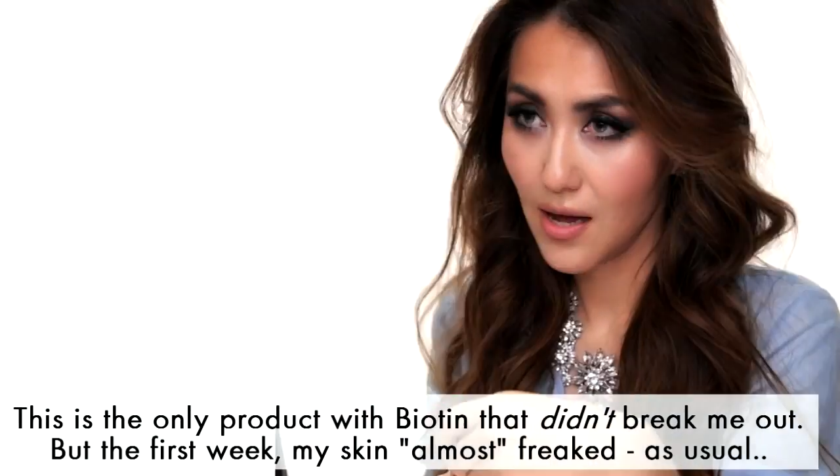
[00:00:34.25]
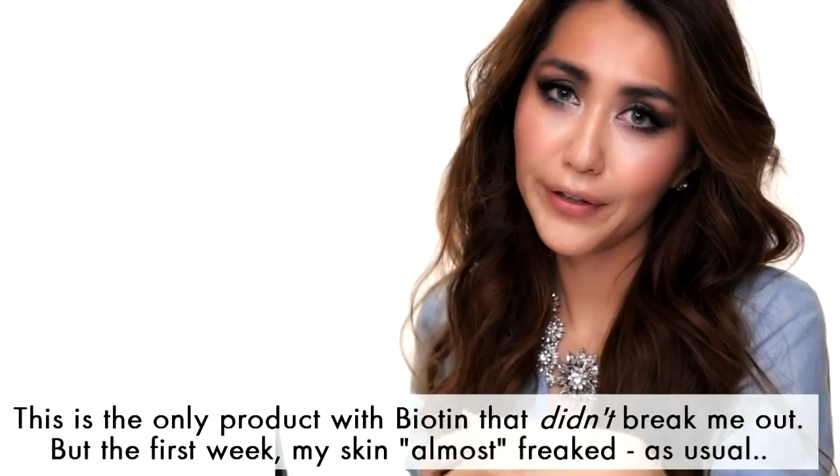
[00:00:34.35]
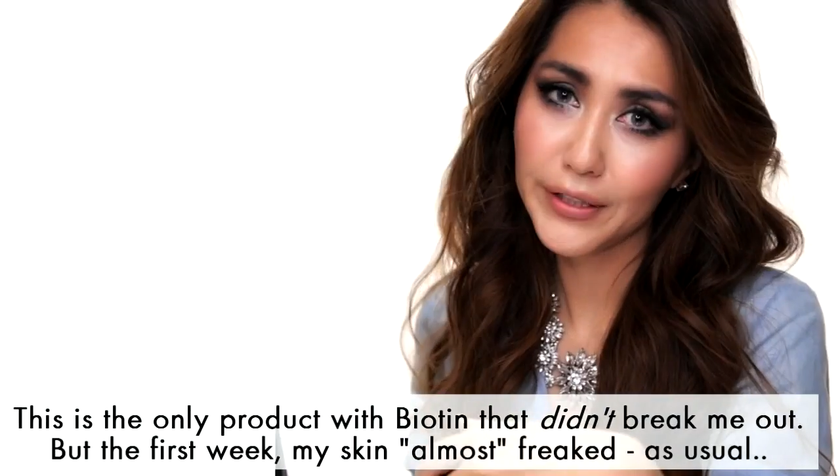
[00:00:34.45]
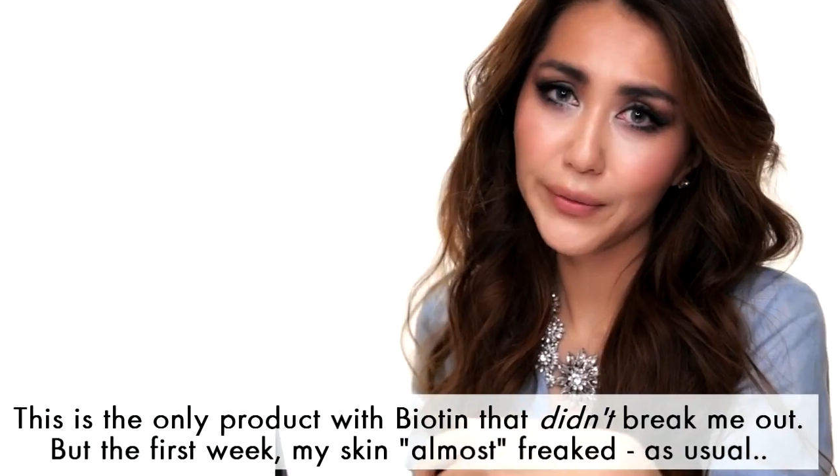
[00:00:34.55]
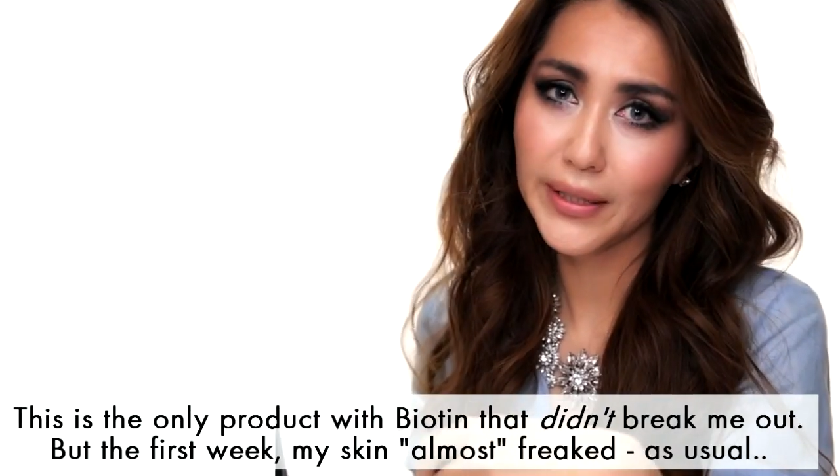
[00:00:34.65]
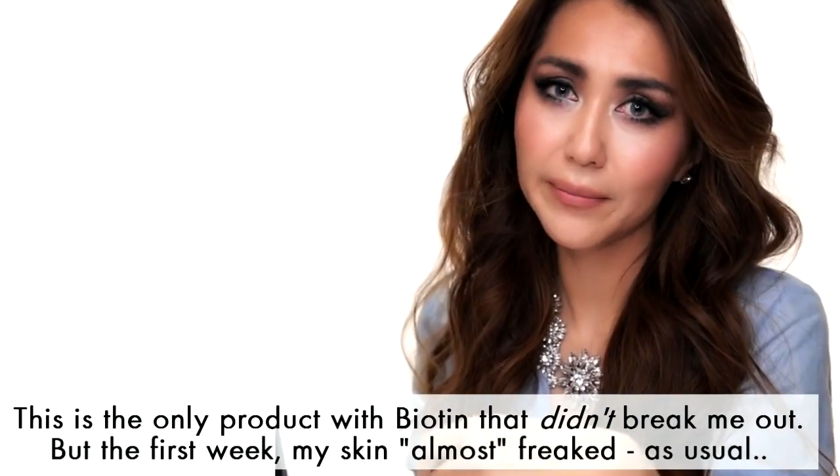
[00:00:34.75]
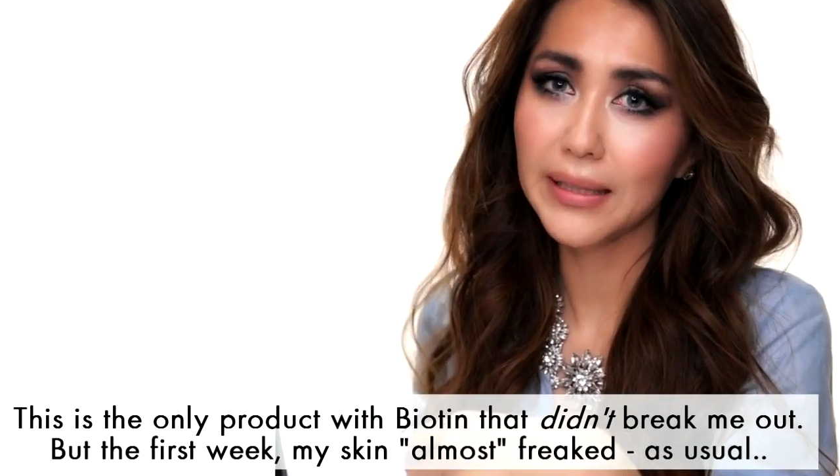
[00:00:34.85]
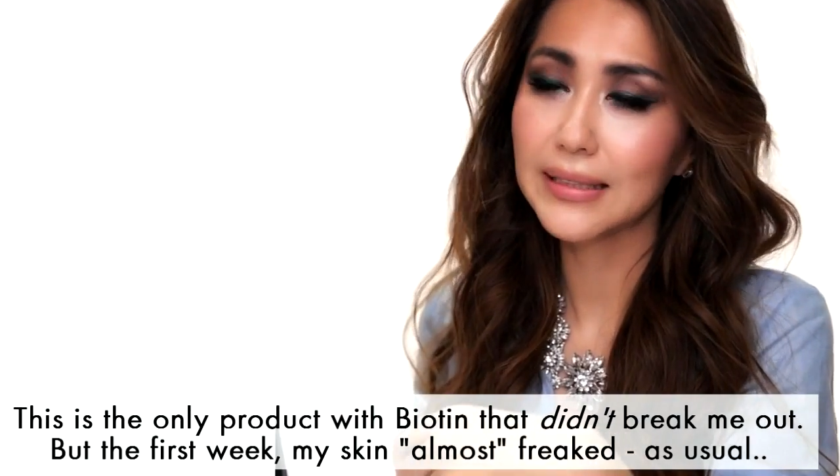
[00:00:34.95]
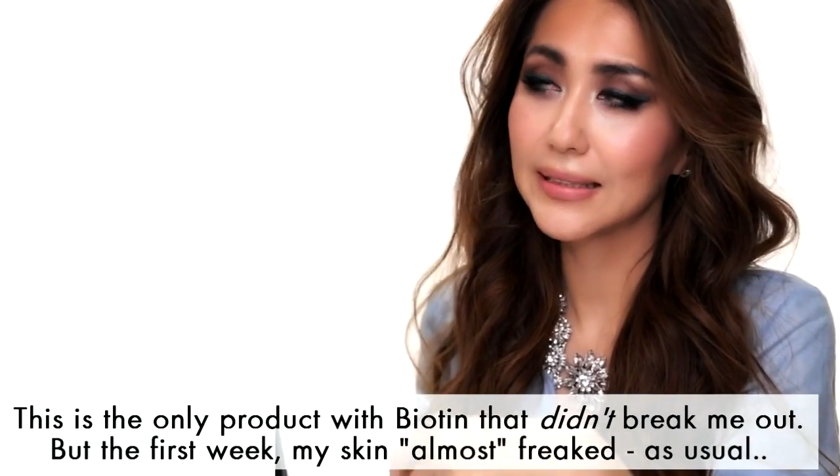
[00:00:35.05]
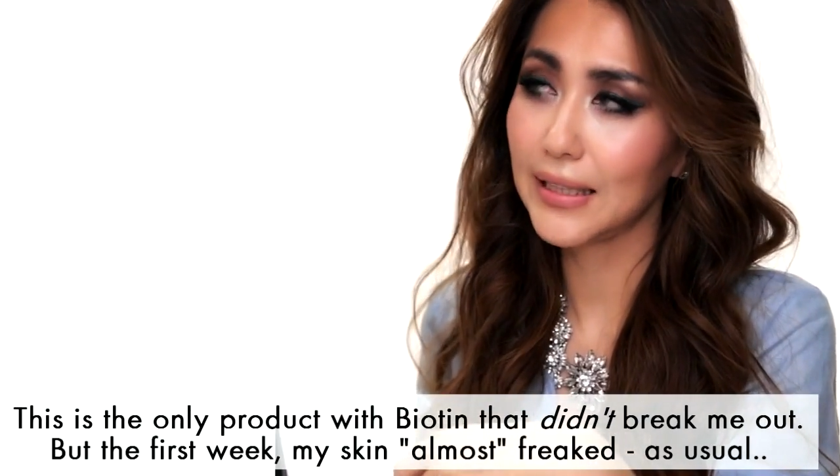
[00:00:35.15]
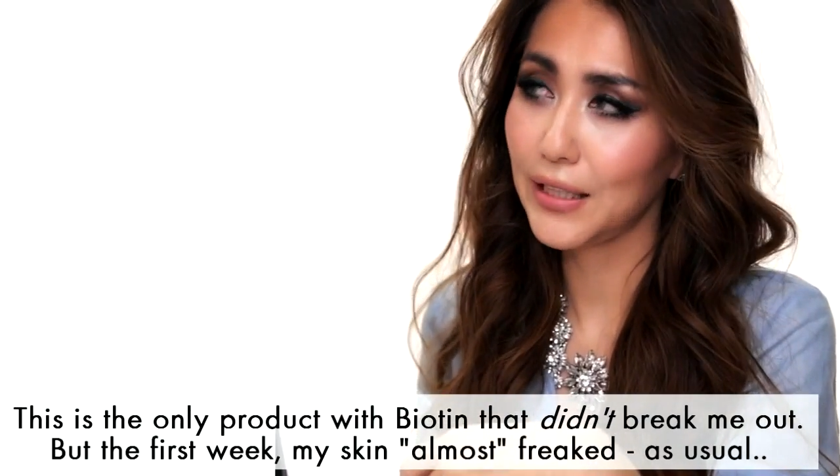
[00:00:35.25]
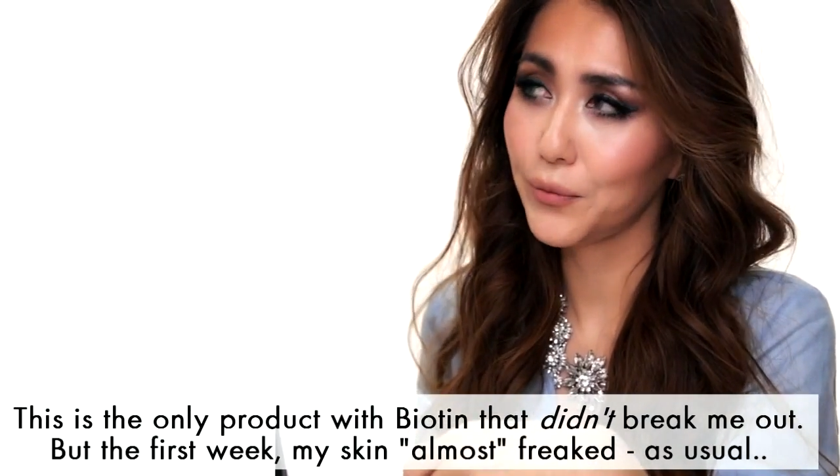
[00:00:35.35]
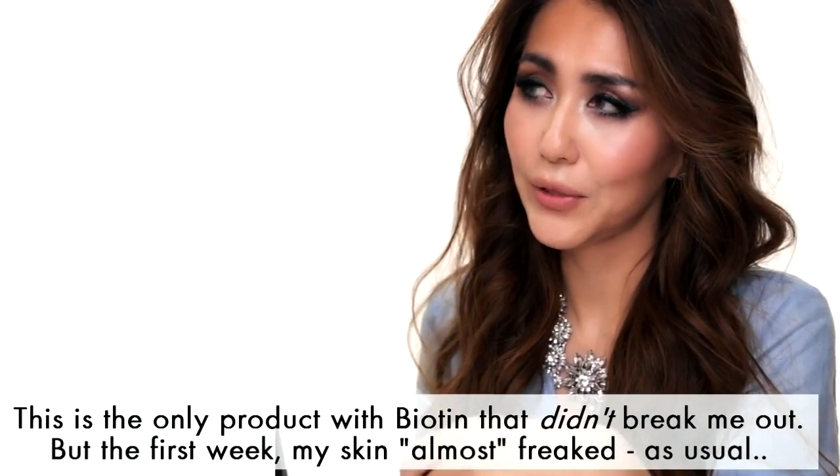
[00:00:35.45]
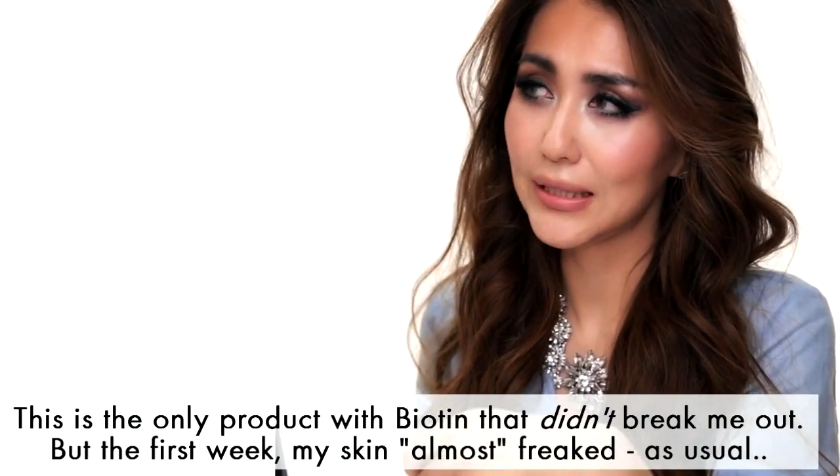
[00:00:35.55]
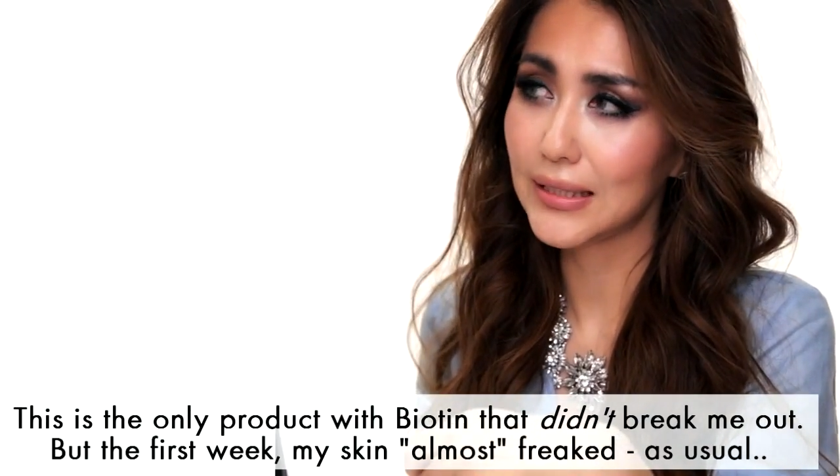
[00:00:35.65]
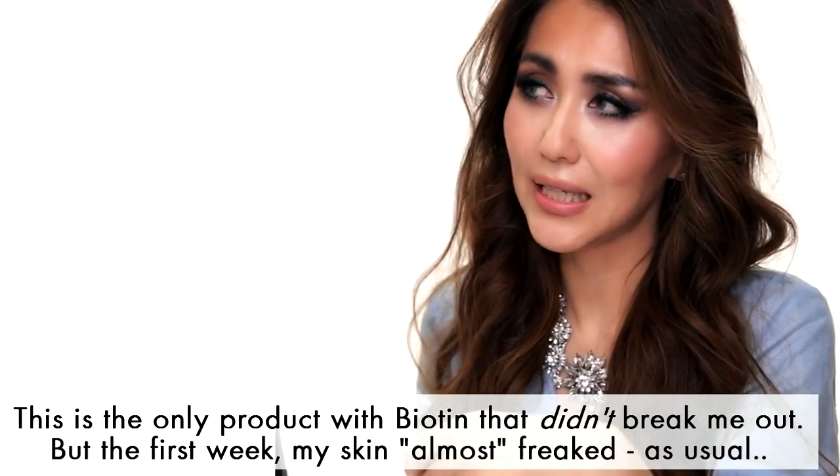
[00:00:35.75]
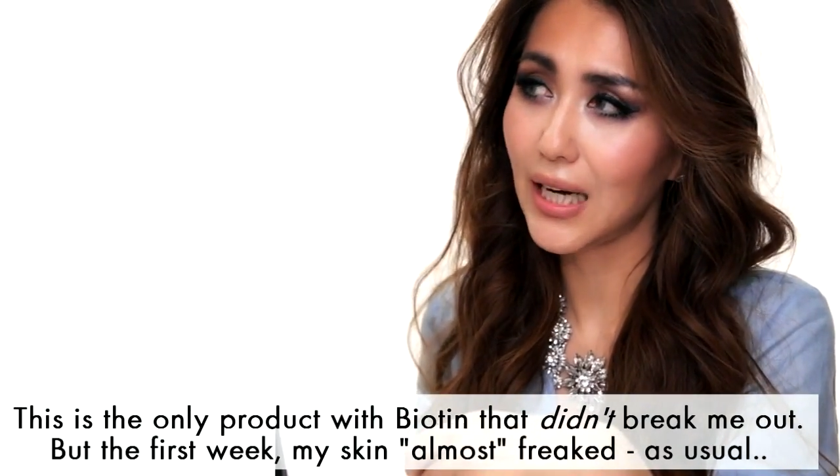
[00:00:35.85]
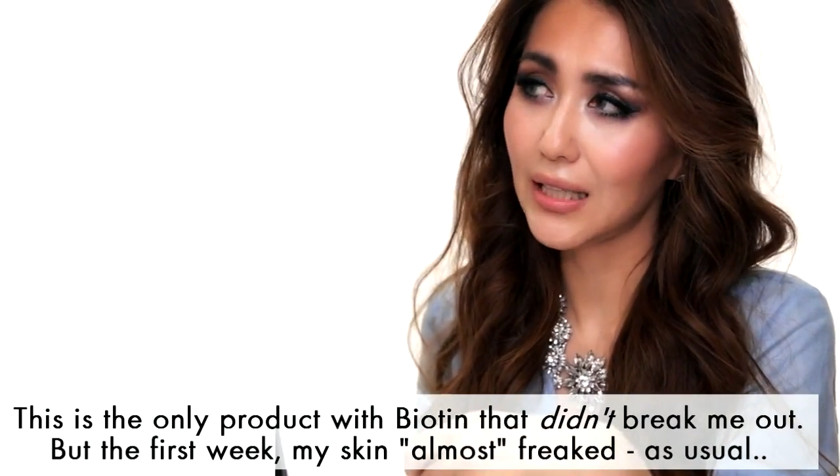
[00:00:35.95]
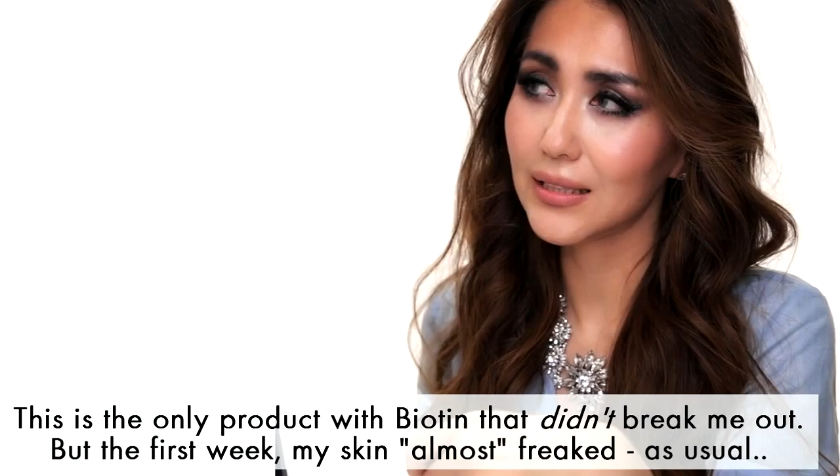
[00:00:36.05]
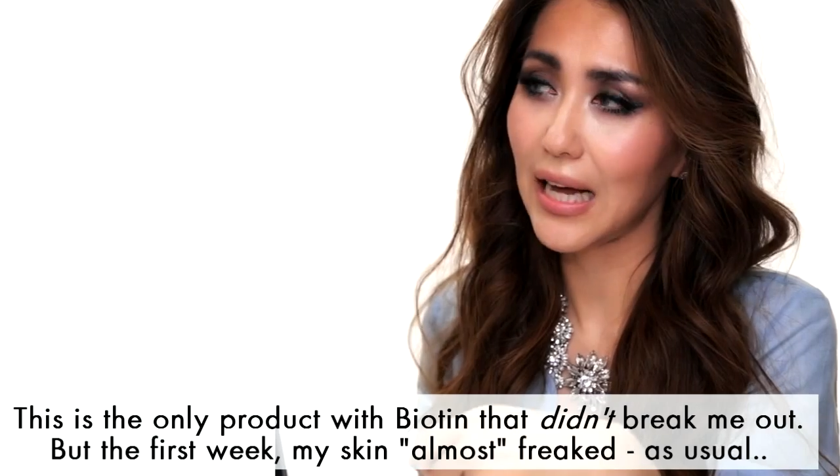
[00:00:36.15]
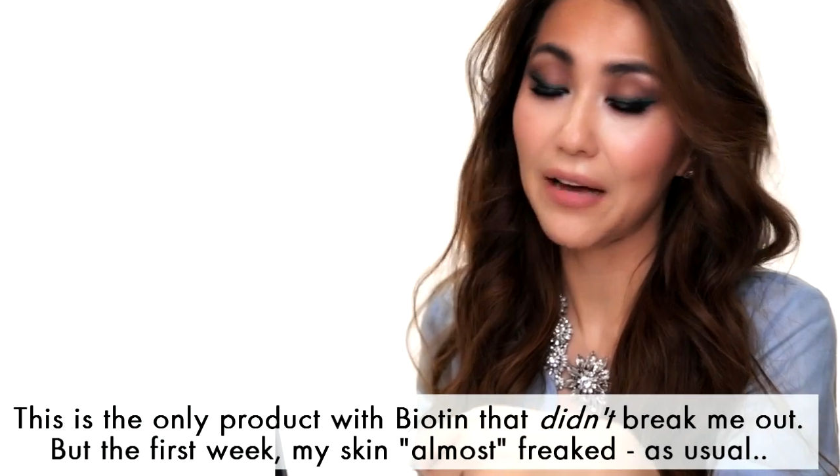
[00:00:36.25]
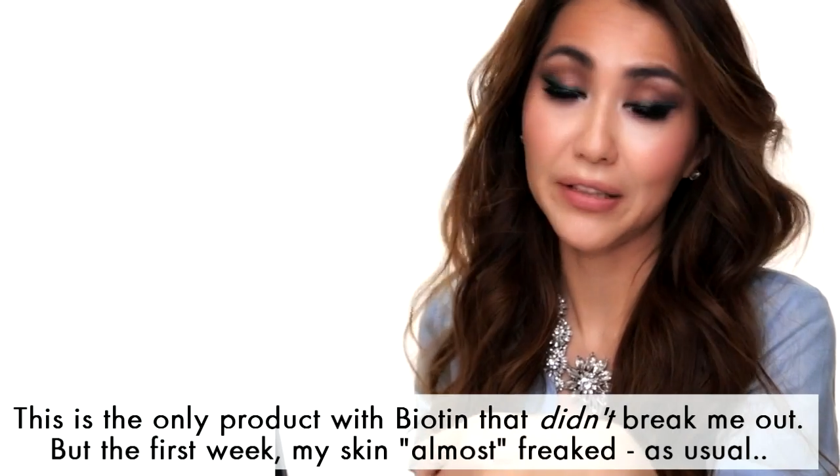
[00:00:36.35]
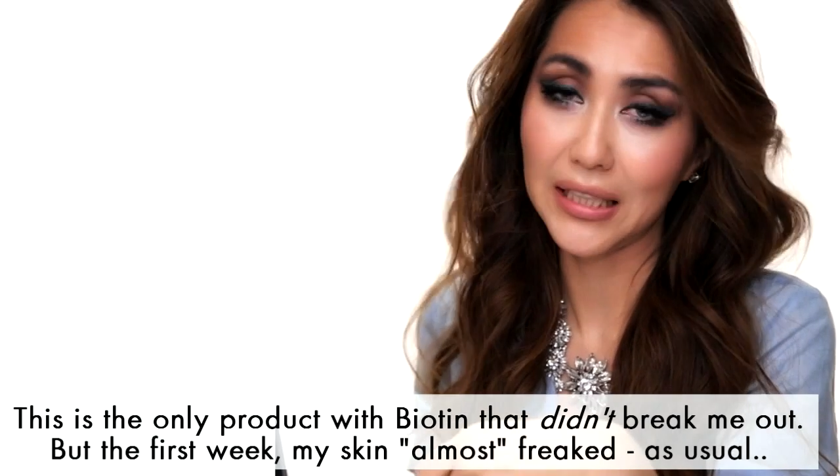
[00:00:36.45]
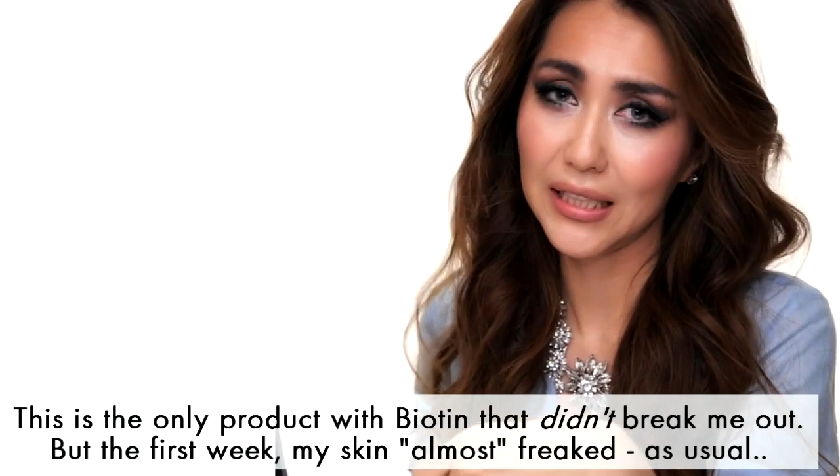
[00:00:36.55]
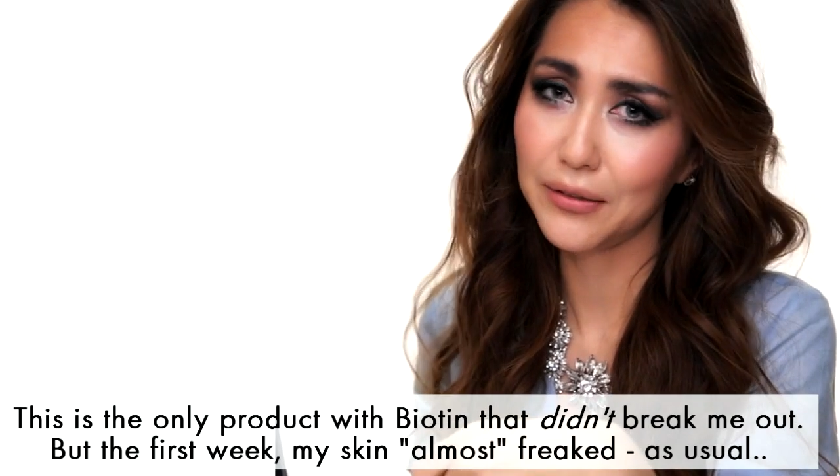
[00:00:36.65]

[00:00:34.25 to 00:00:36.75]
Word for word: first week my skin was not having it.